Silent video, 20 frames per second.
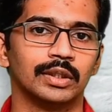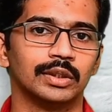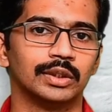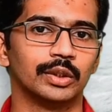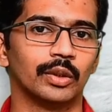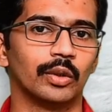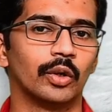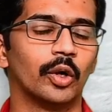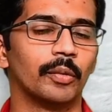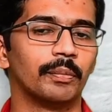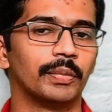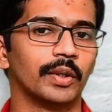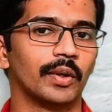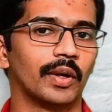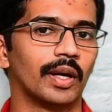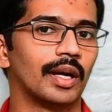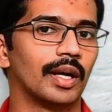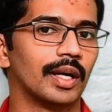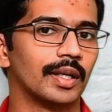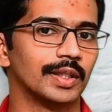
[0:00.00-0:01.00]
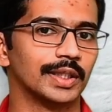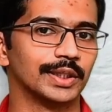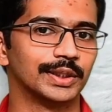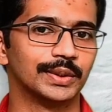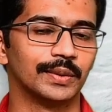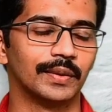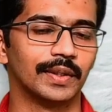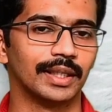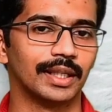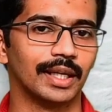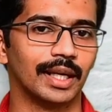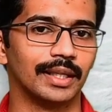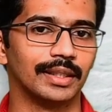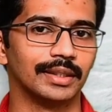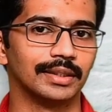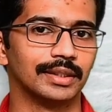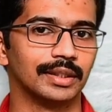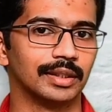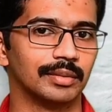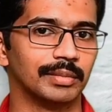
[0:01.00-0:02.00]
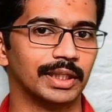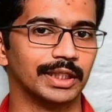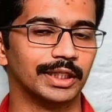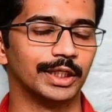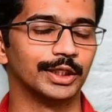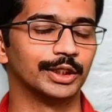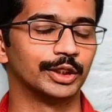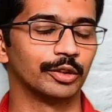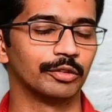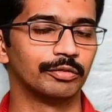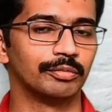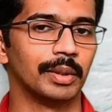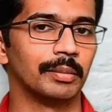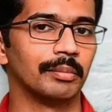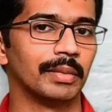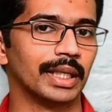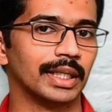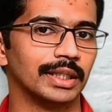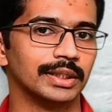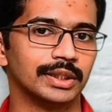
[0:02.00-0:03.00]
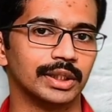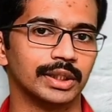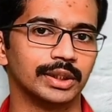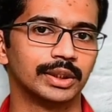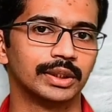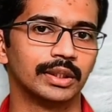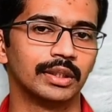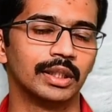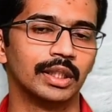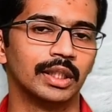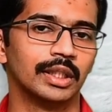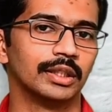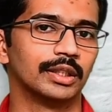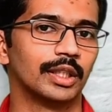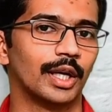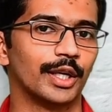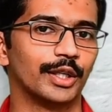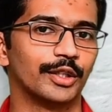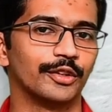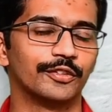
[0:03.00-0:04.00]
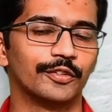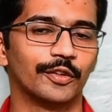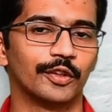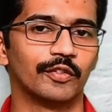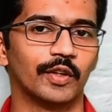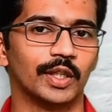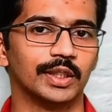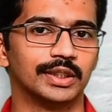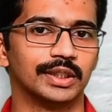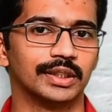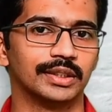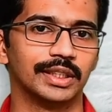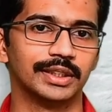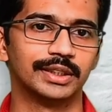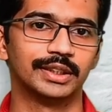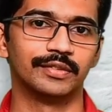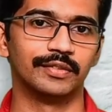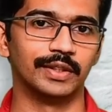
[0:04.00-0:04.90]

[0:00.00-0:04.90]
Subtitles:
So hope you are all understood regarding the methods of memorization. Thank you for watching this